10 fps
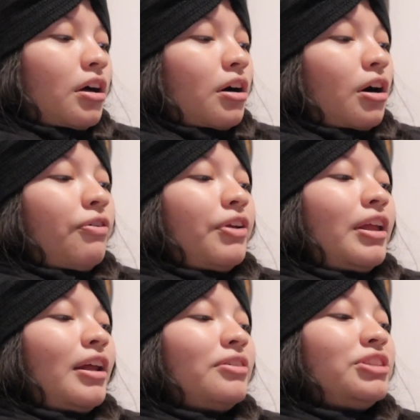
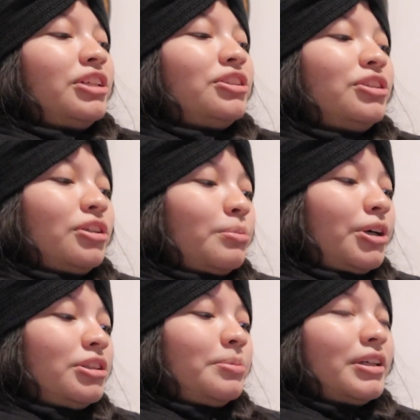hopefully they don't change too
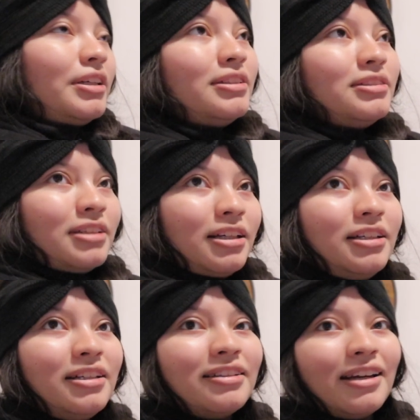much, because
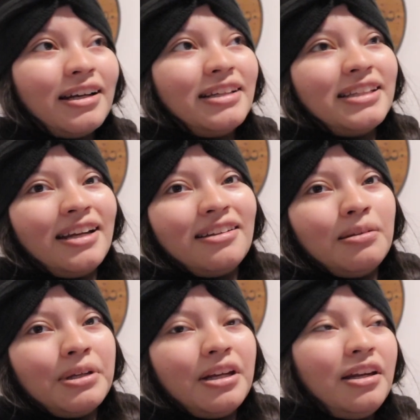like I said in
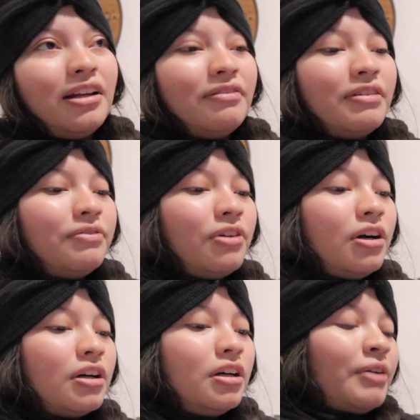the beginning of the
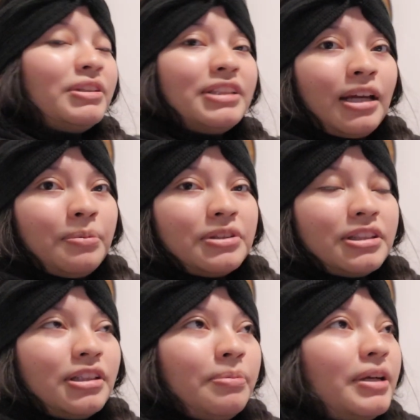vlog, I wasn't able to
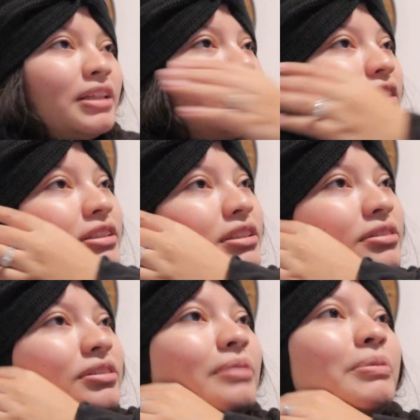sleep last night.
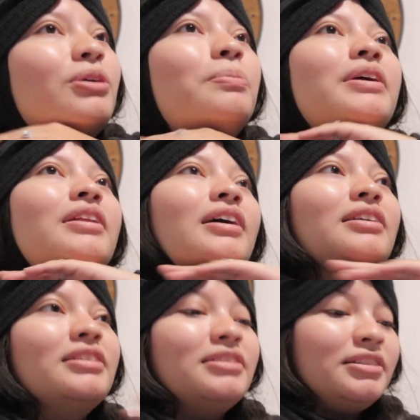So I'm hoping
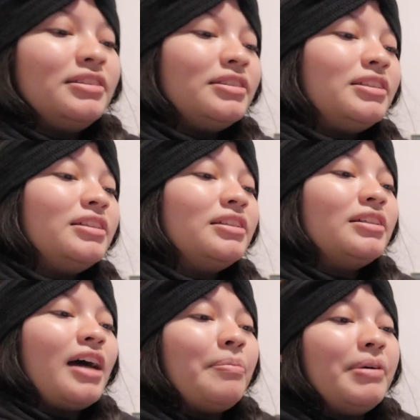that doesn't
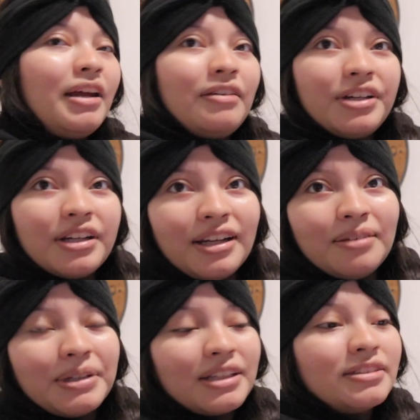happen every
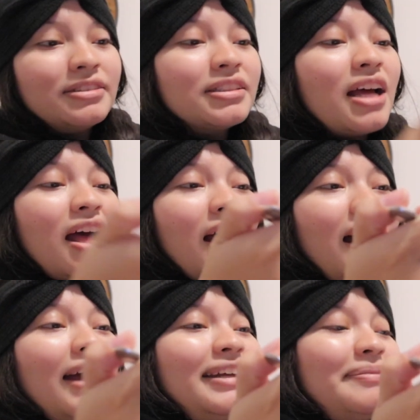night because
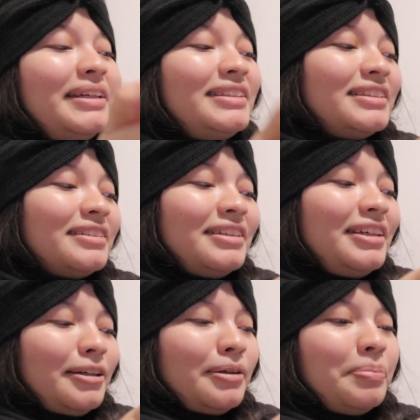I need my
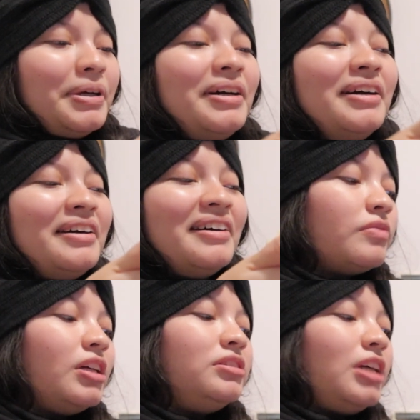sleep.
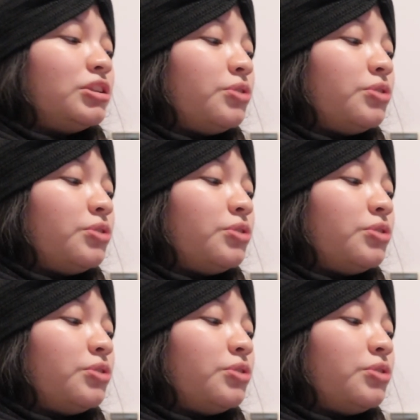This next